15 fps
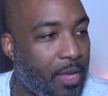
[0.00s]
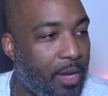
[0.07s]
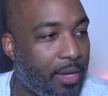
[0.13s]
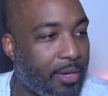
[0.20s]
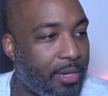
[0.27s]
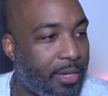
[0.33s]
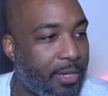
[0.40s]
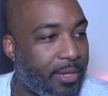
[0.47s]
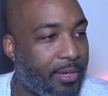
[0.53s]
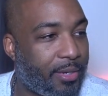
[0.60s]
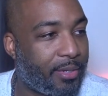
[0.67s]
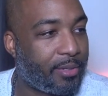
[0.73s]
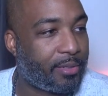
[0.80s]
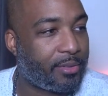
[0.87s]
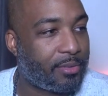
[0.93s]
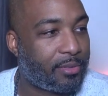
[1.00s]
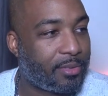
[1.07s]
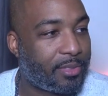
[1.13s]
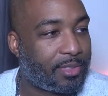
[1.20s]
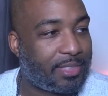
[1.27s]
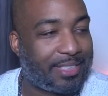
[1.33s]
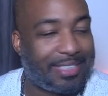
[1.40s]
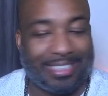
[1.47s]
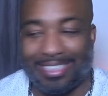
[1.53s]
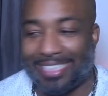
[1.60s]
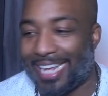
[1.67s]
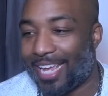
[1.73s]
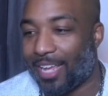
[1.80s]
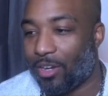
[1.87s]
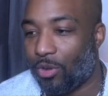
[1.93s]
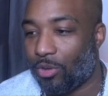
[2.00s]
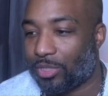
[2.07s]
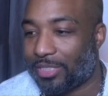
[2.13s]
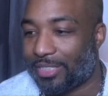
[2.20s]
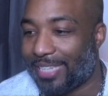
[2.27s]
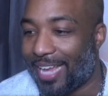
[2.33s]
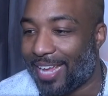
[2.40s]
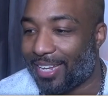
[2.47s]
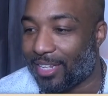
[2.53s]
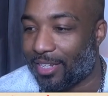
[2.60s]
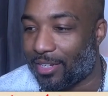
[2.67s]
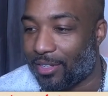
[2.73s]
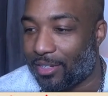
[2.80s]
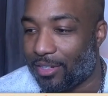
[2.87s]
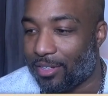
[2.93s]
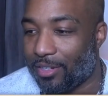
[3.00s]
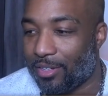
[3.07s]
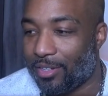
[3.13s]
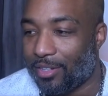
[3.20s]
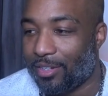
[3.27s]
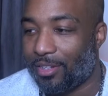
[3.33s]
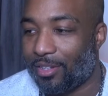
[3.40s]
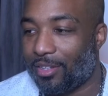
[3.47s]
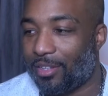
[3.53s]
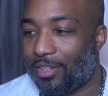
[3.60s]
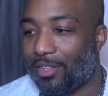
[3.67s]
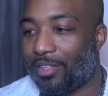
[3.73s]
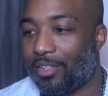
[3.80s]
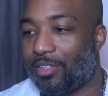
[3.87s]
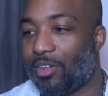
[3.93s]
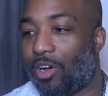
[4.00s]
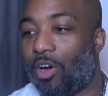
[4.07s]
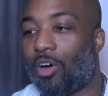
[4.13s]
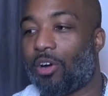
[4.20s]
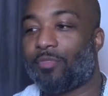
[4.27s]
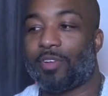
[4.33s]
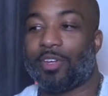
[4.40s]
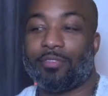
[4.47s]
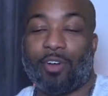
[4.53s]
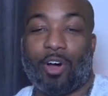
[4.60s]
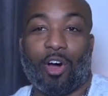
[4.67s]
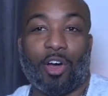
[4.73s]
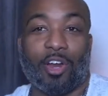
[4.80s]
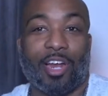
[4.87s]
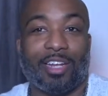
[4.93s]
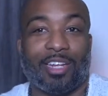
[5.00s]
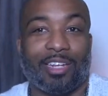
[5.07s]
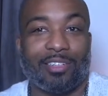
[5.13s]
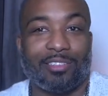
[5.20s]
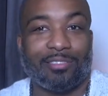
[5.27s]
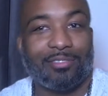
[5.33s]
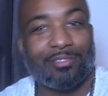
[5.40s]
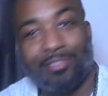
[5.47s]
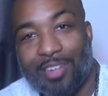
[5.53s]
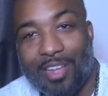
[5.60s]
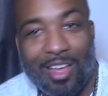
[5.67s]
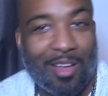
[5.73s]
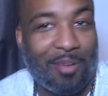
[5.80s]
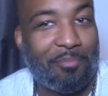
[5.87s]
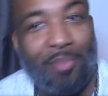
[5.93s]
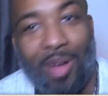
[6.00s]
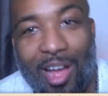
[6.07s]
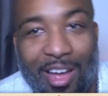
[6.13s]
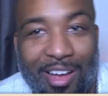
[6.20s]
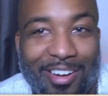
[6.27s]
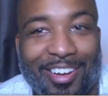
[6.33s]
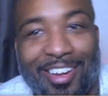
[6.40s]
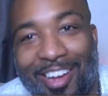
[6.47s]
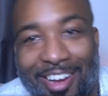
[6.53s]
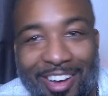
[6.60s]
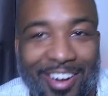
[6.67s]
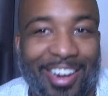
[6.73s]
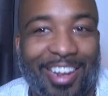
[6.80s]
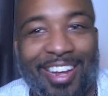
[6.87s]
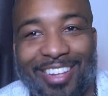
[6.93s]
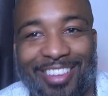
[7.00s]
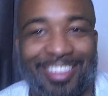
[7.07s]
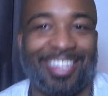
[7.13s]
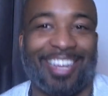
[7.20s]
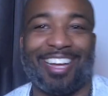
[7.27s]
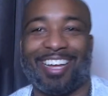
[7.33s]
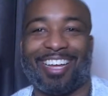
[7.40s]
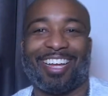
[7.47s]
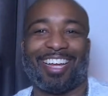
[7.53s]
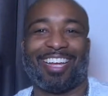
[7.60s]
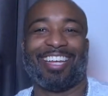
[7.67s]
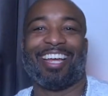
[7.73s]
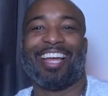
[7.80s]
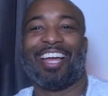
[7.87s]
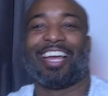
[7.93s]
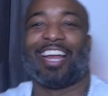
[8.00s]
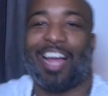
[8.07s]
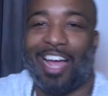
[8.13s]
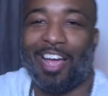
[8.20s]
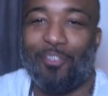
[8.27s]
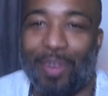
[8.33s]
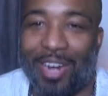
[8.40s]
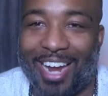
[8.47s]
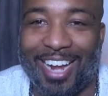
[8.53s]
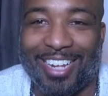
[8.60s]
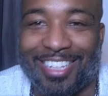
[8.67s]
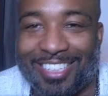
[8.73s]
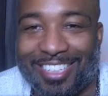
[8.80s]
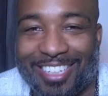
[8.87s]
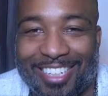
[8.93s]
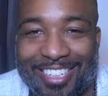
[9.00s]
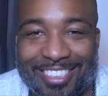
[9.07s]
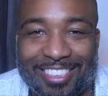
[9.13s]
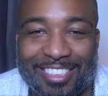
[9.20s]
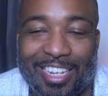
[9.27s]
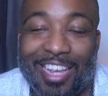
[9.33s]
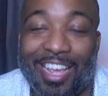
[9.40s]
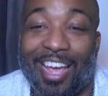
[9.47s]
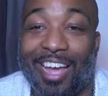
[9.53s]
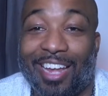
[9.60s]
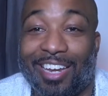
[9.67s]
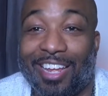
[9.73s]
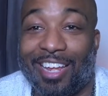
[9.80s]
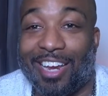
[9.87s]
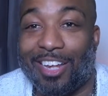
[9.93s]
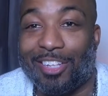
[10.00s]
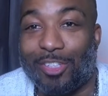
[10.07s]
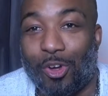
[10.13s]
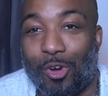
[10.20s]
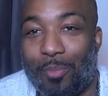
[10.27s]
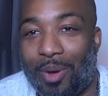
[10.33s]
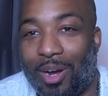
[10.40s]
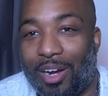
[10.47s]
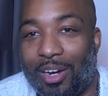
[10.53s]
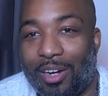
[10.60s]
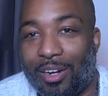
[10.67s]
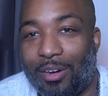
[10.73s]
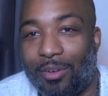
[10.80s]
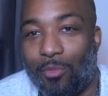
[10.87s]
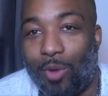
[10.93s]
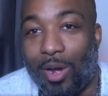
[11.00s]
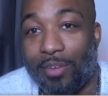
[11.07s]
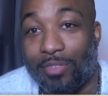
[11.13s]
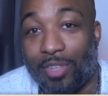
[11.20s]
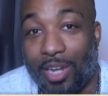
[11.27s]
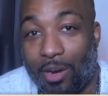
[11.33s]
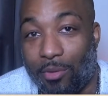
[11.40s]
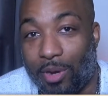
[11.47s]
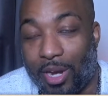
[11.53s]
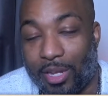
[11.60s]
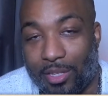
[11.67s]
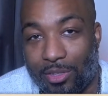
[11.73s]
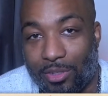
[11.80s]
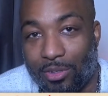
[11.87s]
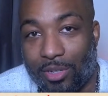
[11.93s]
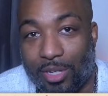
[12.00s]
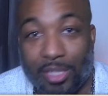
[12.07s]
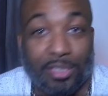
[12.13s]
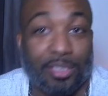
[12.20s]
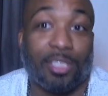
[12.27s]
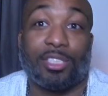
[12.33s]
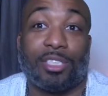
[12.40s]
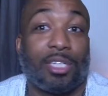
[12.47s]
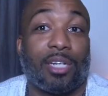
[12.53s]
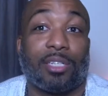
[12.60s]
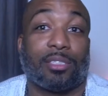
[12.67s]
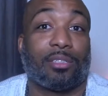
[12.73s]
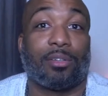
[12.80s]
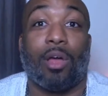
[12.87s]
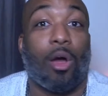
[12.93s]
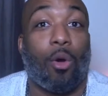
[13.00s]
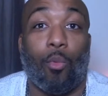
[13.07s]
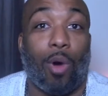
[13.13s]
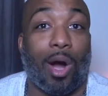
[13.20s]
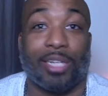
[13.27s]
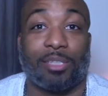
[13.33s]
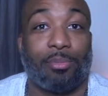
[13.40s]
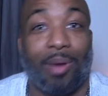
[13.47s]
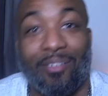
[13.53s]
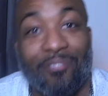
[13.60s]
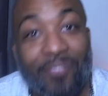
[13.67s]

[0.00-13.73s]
I did Sten och Stanley. Jag vill vara din Margareta. I had reacted to this, and then I told my wife that I reacted to it because she doesn't watch my